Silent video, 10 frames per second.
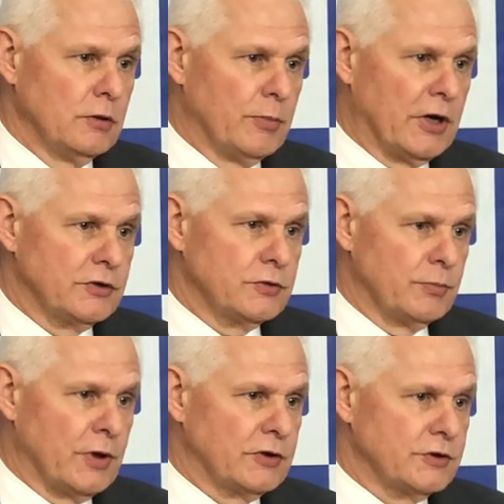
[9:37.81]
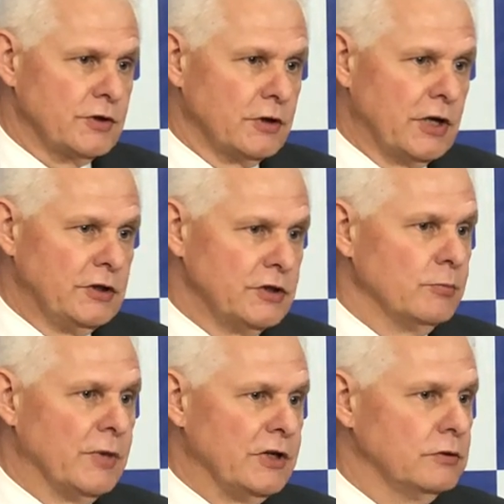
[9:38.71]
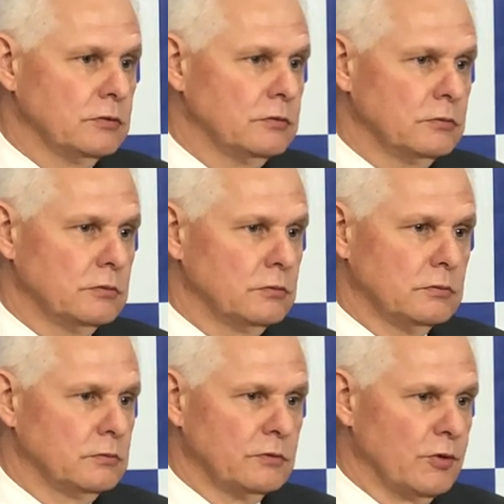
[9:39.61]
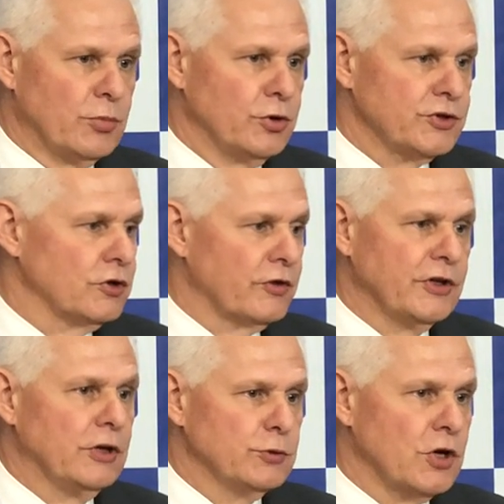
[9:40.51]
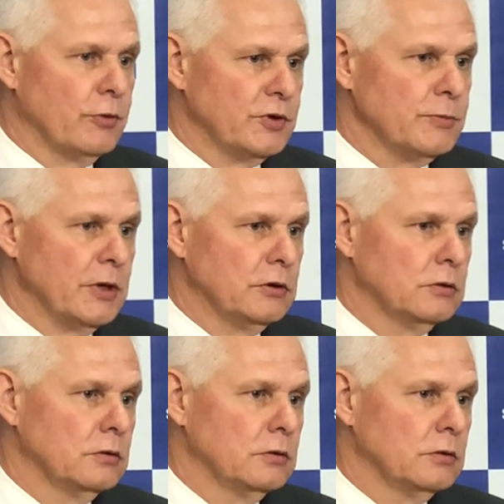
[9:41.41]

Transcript: but he didn't meet the person I think he was hoping to meet.